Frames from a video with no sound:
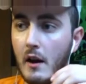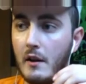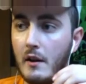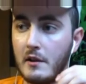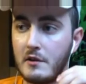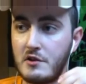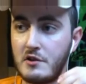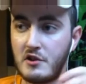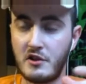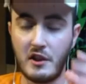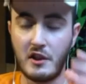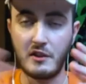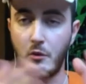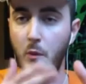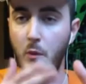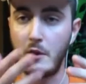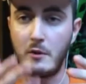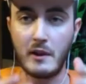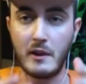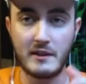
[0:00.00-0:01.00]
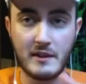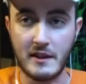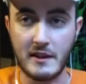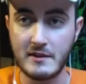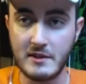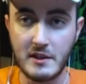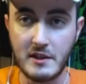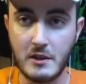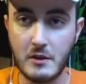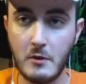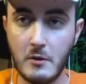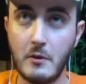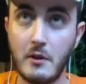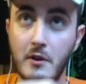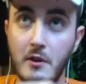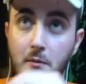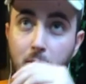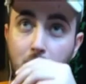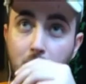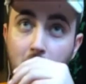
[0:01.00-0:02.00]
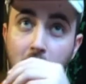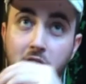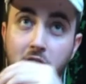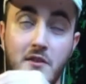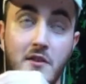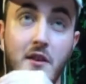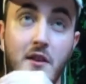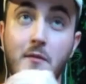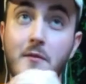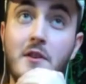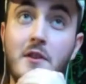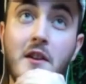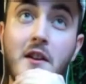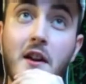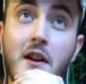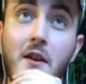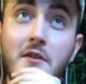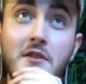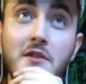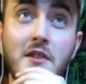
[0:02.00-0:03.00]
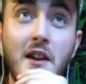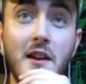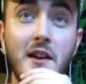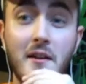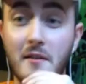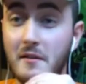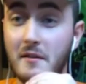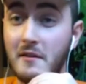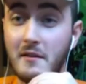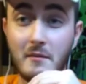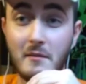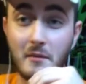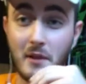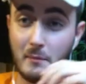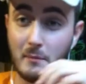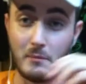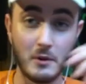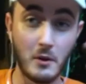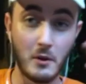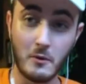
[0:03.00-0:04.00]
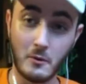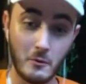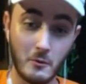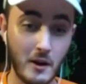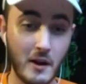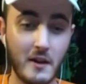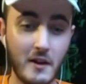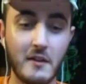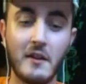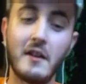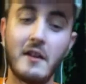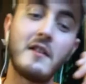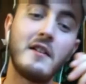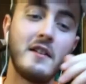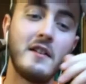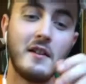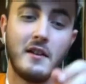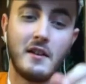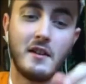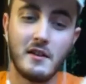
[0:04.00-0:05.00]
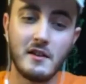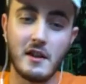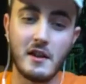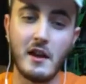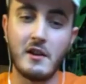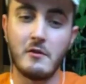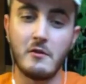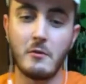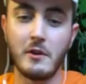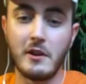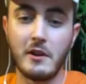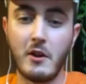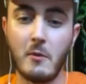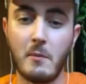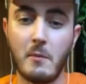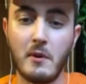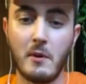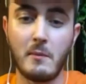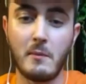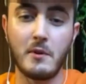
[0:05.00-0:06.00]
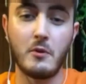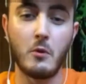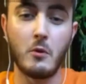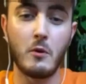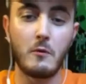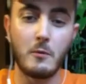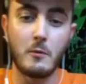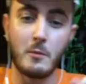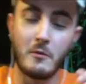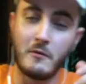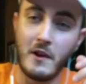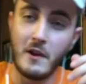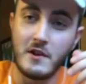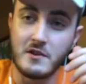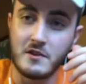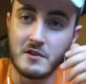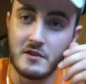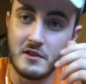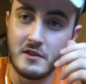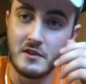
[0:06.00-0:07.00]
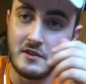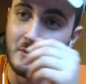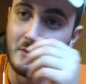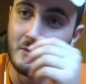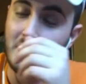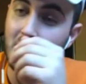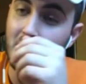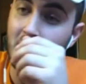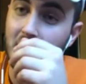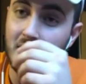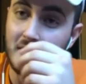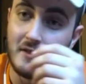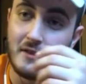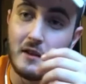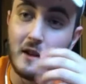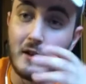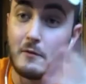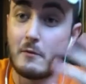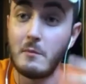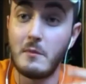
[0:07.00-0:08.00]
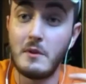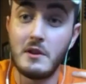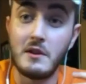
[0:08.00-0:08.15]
just like the way you like things EQ'd and compressed and everything, I was like blown away. Like yeah, you really opened up a door for professionalism with that. Like for me.